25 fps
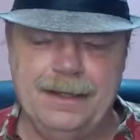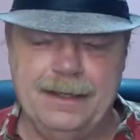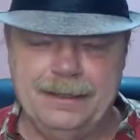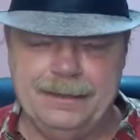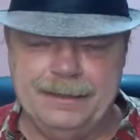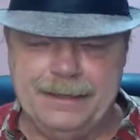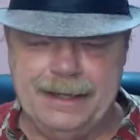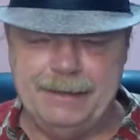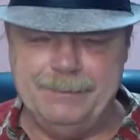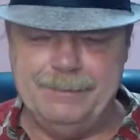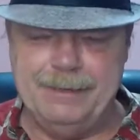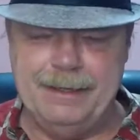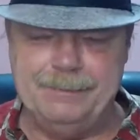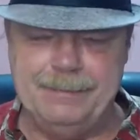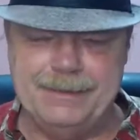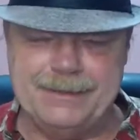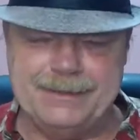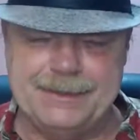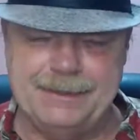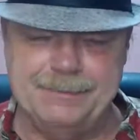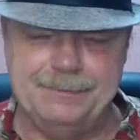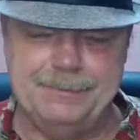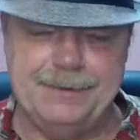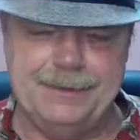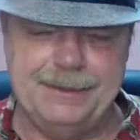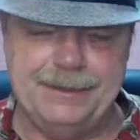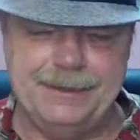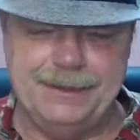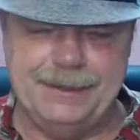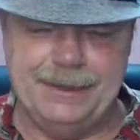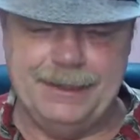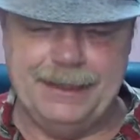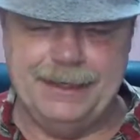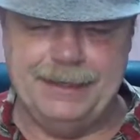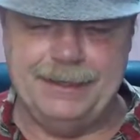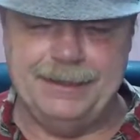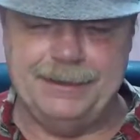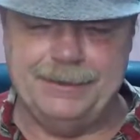That may be something
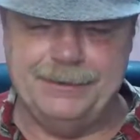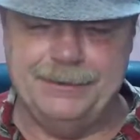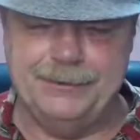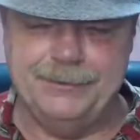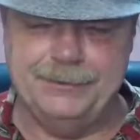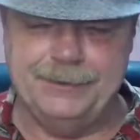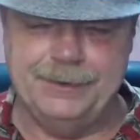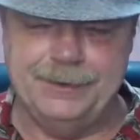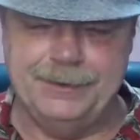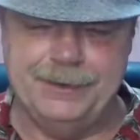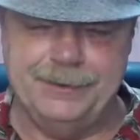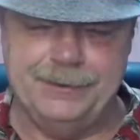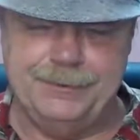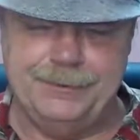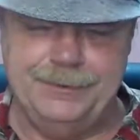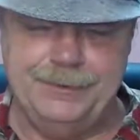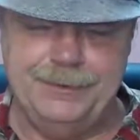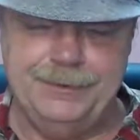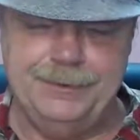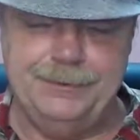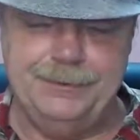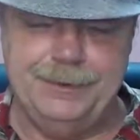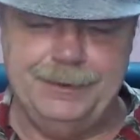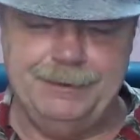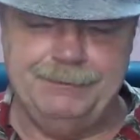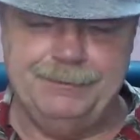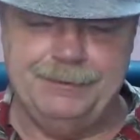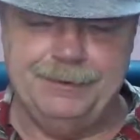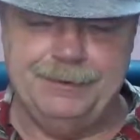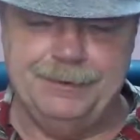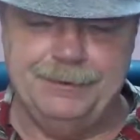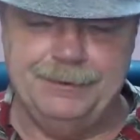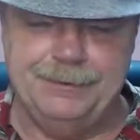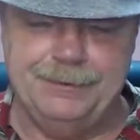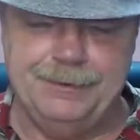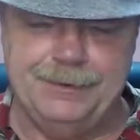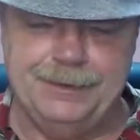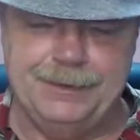kind of cool to go do, even
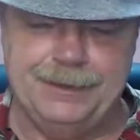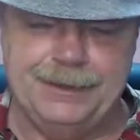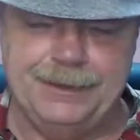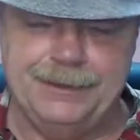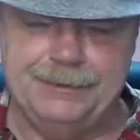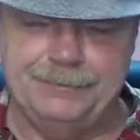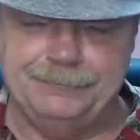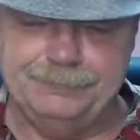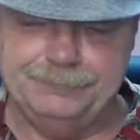locally.